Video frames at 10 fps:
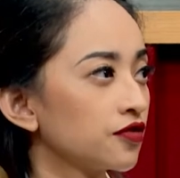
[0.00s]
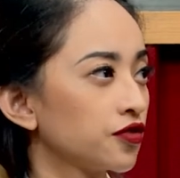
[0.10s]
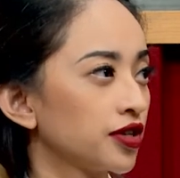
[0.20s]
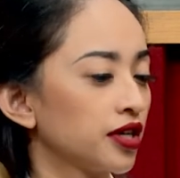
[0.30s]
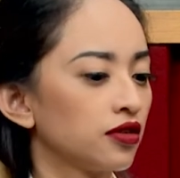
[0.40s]

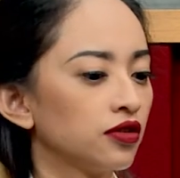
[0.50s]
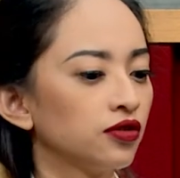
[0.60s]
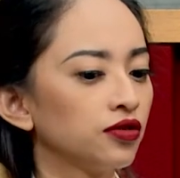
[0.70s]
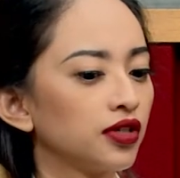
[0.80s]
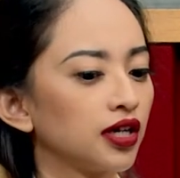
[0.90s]
for their
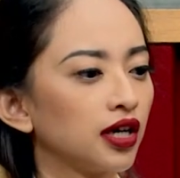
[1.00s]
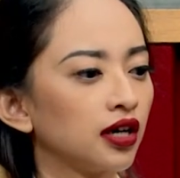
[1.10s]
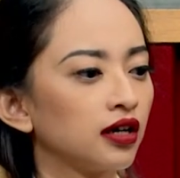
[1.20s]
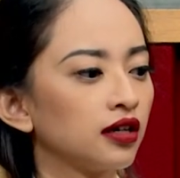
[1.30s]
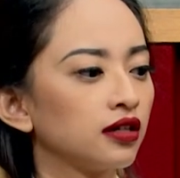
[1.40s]
own
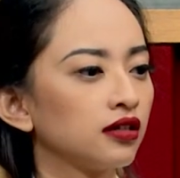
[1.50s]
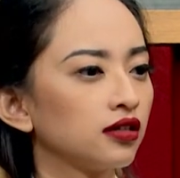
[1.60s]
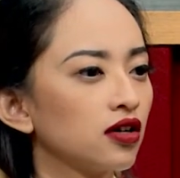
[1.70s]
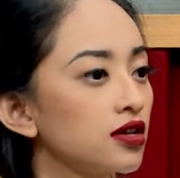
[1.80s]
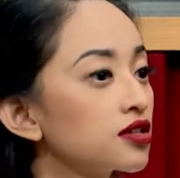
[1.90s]
uh,
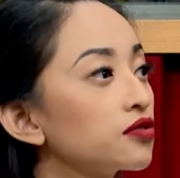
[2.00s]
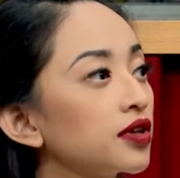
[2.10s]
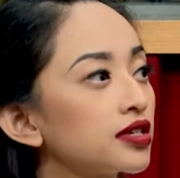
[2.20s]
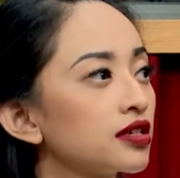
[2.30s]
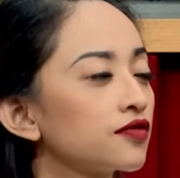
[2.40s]

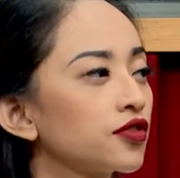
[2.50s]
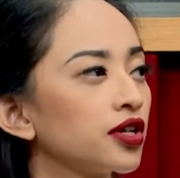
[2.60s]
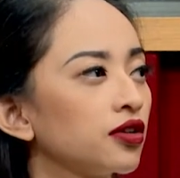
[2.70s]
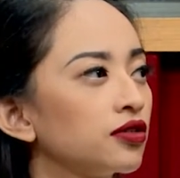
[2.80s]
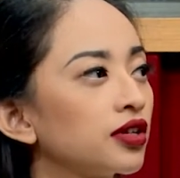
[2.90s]
consequences for
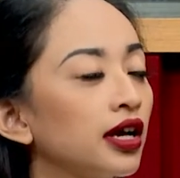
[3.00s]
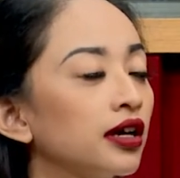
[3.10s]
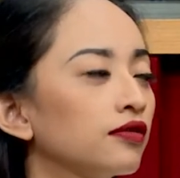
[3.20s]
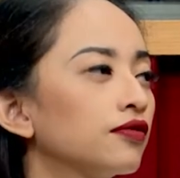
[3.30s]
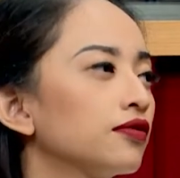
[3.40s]
their own
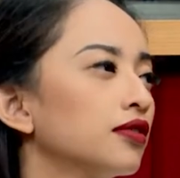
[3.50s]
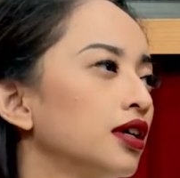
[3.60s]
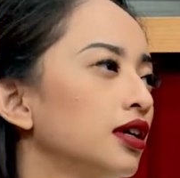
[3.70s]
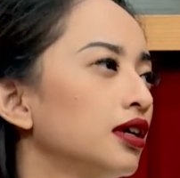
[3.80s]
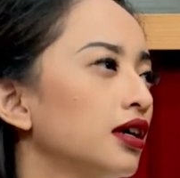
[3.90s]
life
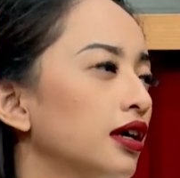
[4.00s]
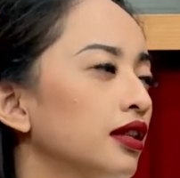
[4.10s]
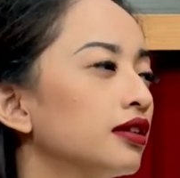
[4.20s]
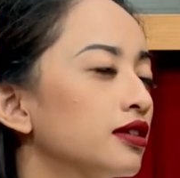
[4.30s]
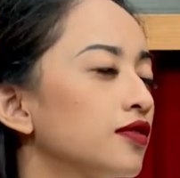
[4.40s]
i
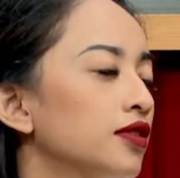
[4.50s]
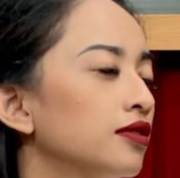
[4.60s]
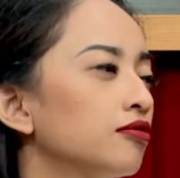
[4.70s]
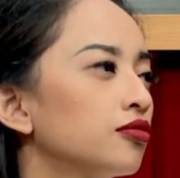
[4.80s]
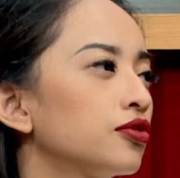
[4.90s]
think that's
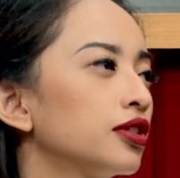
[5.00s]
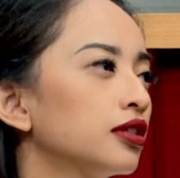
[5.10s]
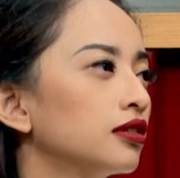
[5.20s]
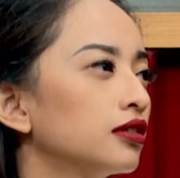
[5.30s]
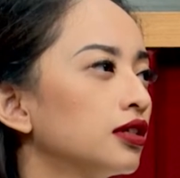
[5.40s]
very
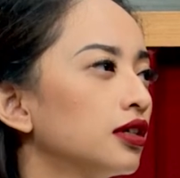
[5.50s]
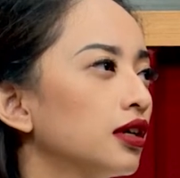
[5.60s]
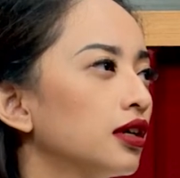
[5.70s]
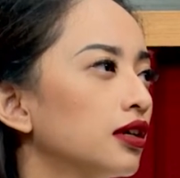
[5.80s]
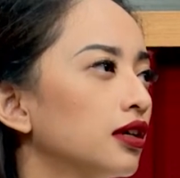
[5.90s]
important
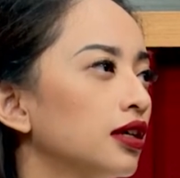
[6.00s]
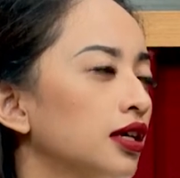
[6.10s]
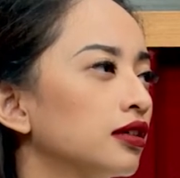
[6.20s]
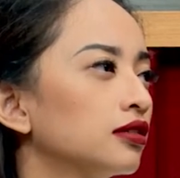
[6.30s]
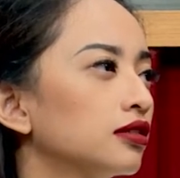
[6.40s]
so
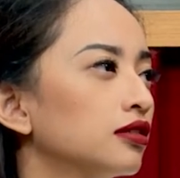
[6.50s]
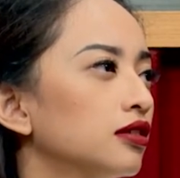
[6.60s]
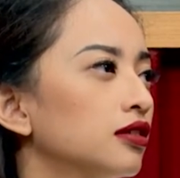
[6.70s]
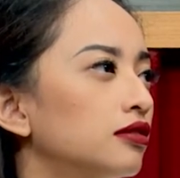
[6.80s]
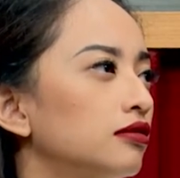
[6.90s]
yes like